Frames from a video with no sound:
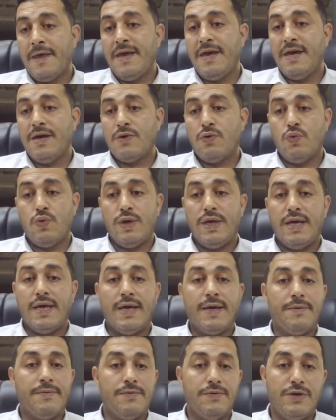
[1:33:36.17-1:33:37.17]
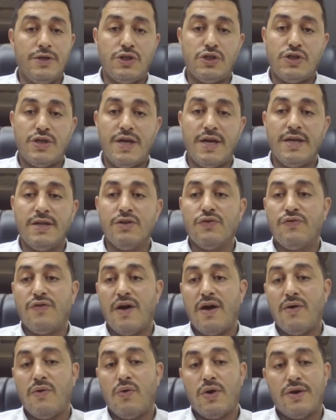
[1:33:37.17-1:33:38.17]
here we reach the end of
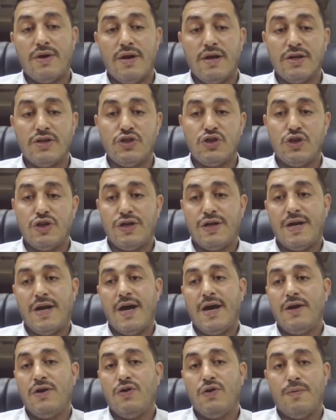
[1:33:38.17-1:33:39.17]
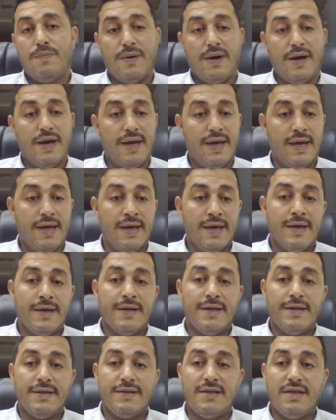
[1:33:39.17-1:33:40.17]
our lecture. I hope I
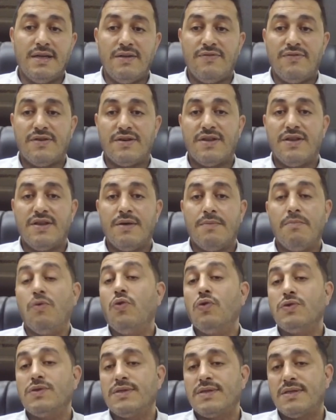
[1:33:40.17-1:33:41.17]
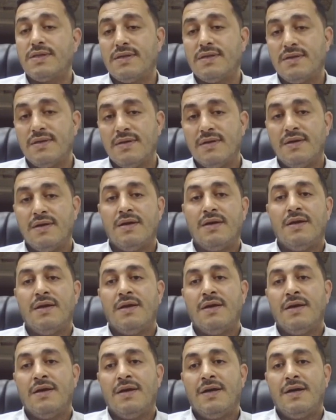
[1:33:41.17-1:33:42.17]
delivered the most
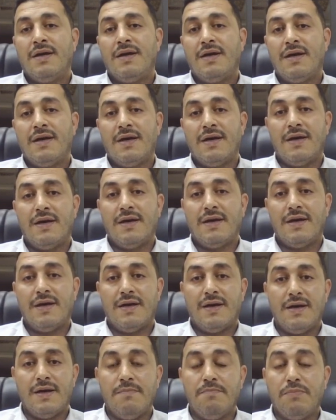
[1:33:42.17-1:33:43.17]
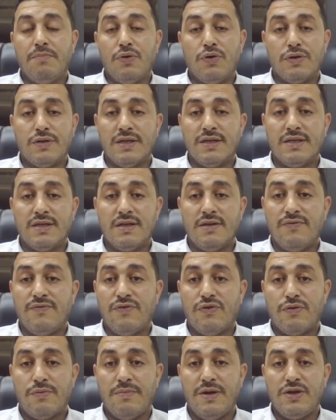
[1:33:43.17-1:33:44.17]
important
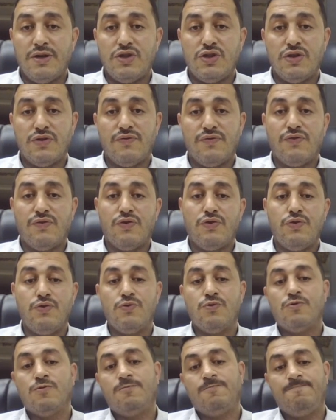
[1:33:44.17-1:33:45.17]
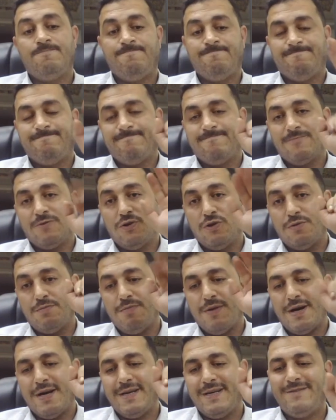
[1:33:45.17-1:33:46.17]
information for you.
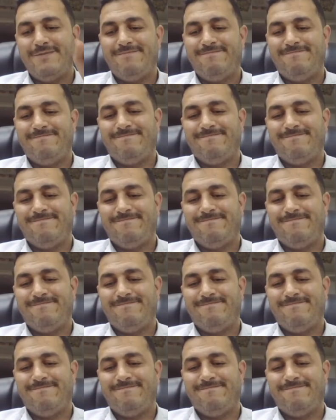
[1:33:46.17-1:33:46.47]
Goodbye.